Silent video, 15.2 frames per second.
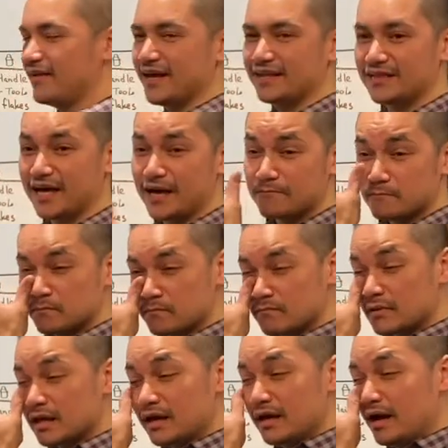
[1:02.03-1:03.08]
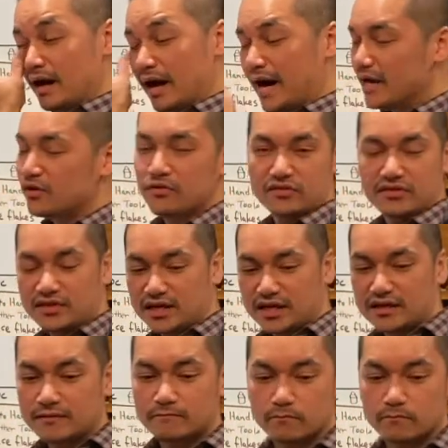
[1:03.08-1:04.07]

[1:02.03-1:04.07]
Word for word: like that. I don't think